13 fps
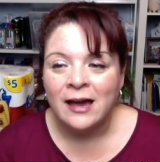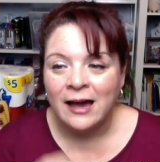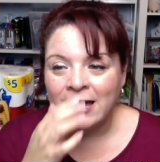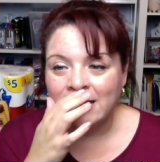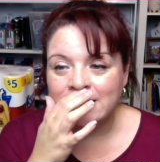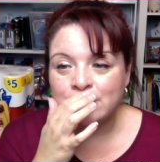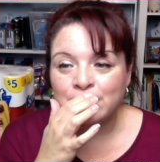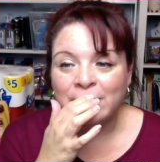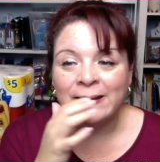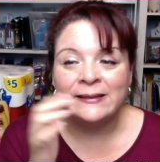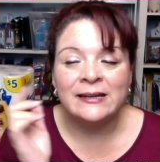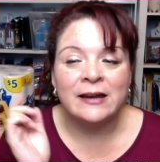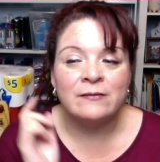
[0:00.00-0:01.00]
I
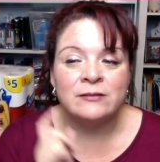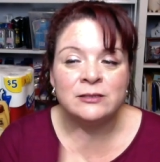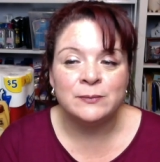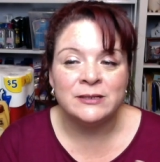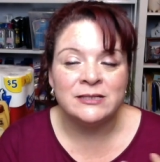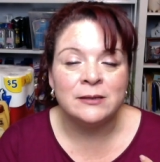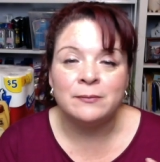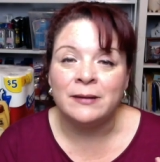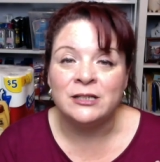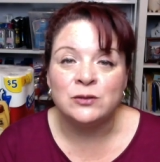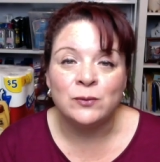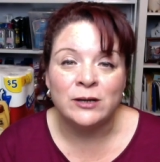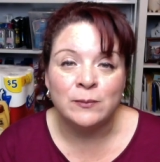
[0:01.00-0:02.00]
explained that I was missing my
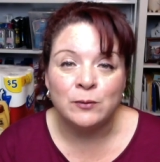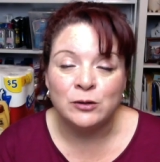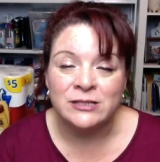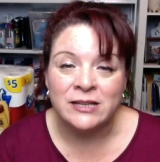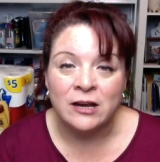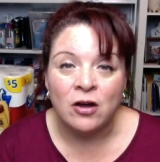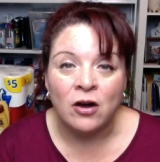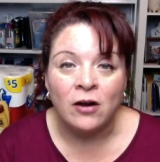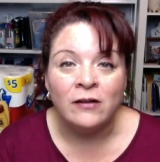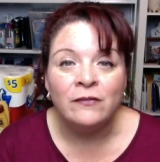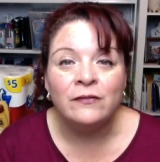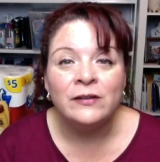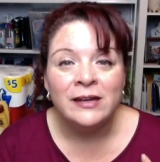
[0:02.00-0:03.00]
twenty percent
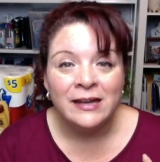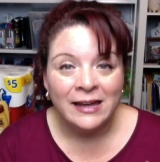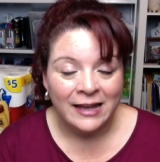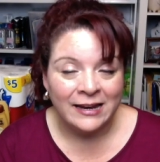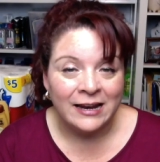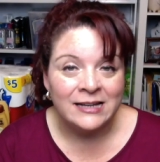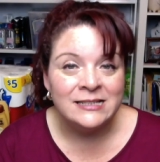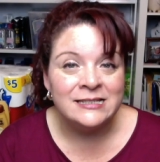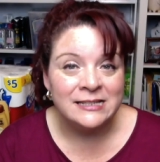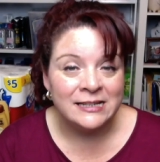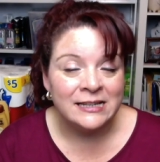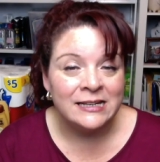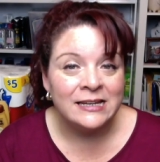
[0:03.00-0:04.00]
off, and I
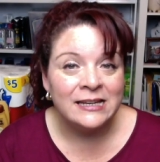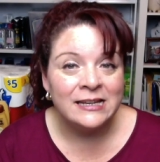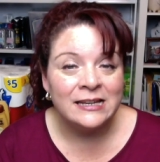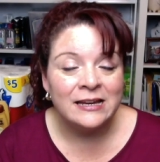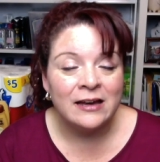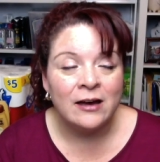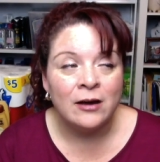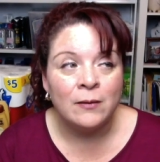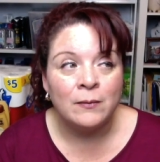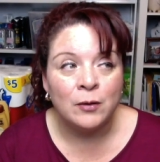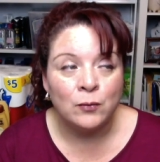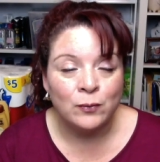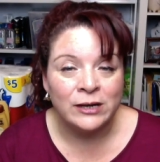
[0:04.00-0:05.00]
did
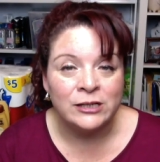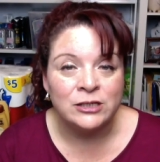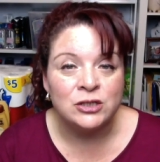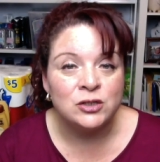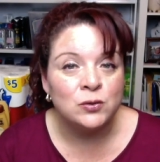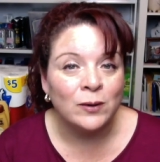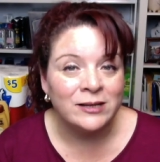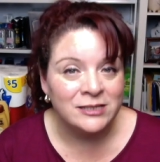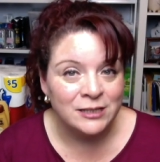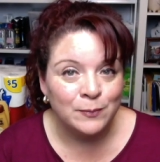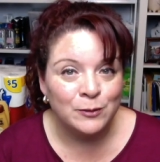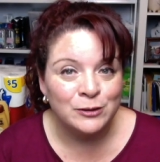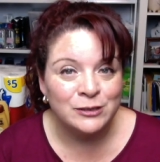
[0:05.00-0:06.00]
um, reach
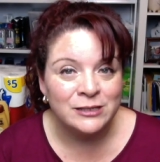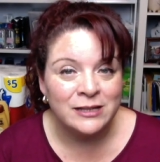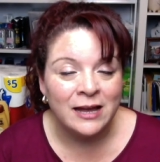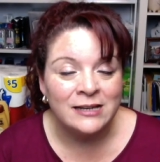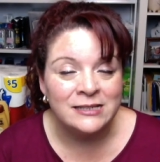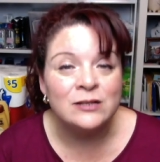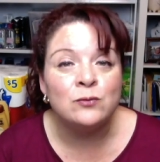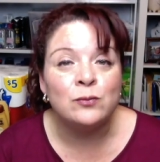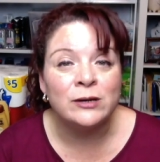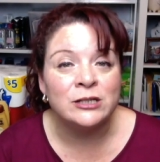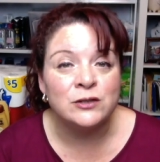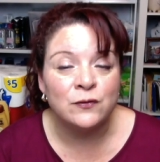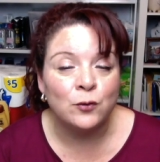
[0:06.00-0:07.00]
twenty percent. I did
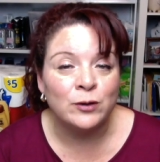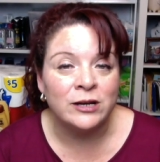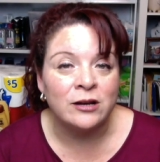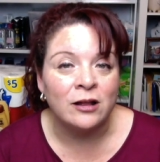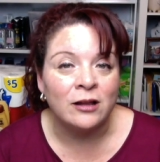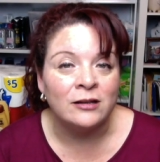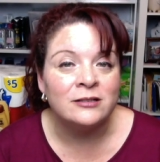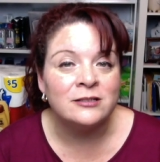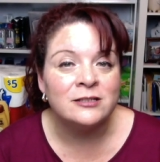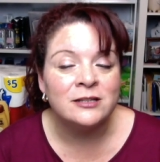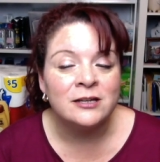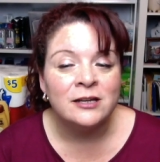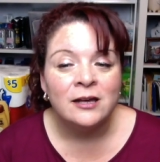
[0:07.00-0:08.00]
reach forty dollars
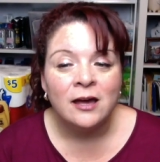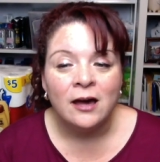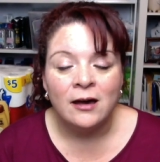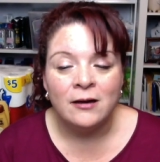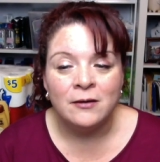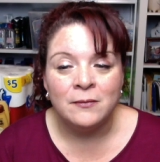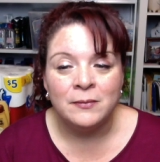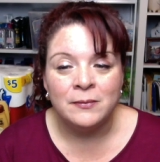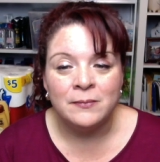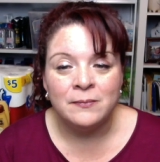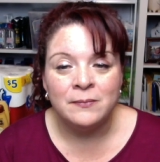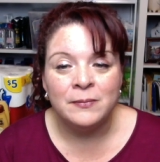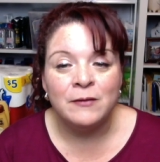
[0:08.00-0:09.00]
um,
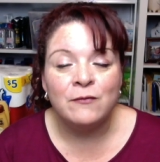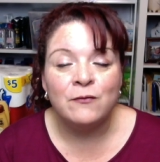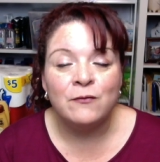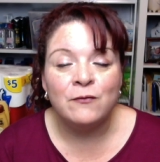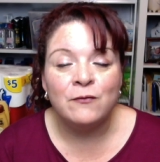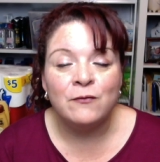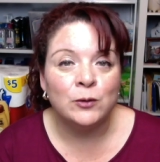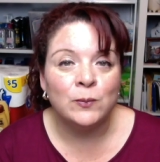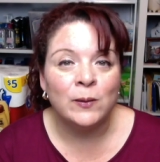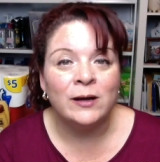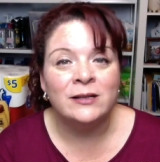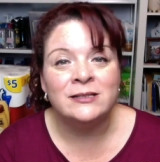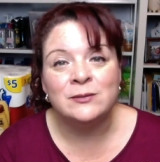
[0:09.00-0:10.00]
before
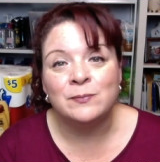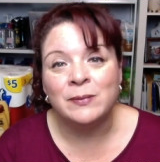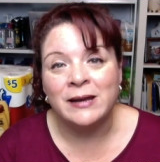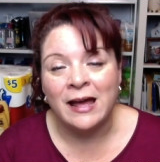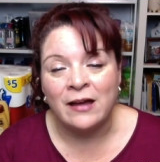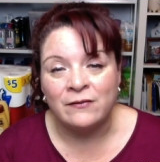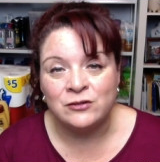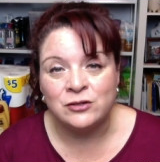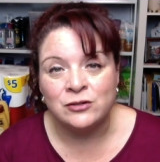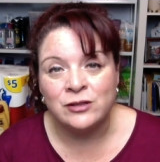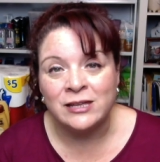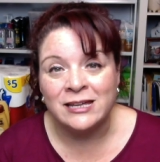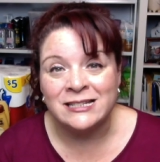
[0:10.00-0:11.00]
coupons, but
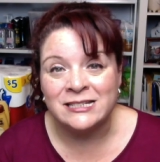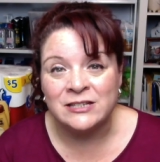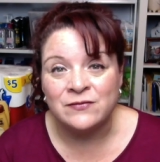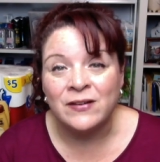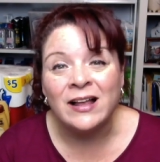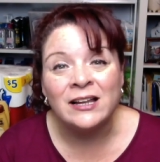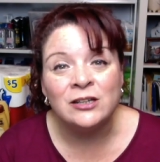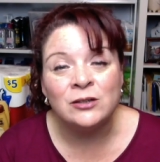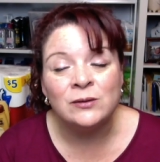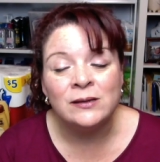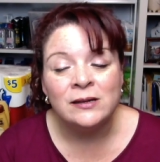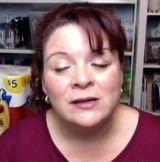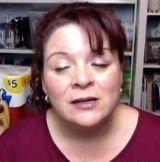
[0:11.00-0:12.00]
after the instant value
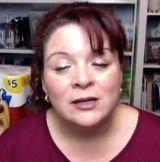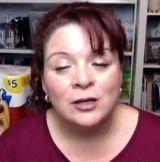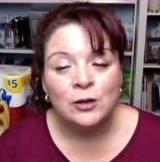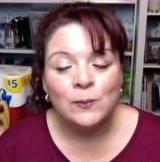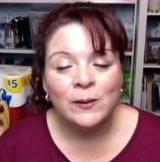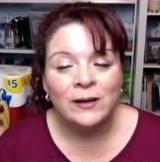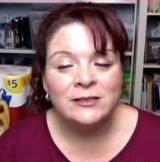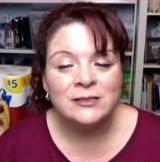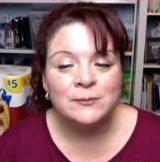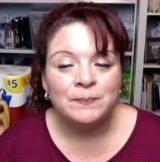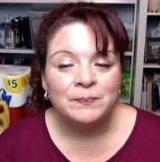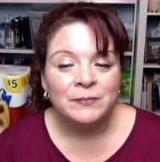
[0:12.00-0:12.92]
coupons,